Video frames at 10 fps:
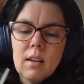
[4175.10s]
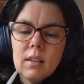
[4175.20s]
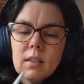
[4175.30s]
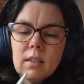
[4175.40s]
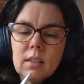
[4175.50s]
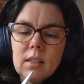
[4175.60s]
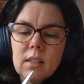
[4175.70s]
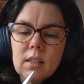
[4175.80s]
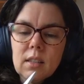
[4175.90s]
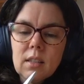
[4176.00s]

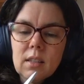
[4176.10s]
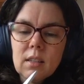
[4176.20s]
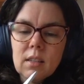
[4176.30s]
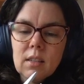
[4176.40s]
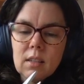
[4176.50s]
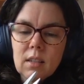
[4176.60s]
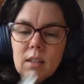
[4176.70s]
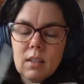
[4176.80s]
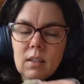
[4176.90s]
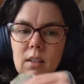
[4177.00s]
Yes. He's
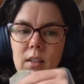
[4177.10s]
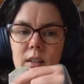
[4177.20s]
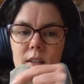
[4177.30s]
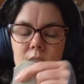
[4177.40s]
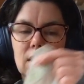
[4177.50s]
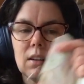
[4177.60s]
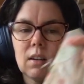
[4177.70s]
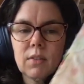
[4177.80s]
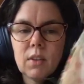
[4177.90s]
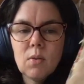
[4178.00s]
kind of cut
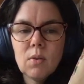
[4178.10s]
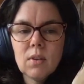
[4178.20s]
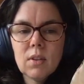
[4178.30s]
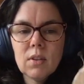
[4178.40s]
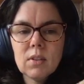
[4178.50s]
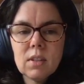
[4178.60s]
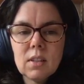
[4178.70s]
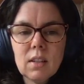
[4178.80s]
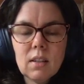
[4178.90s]
off the corners.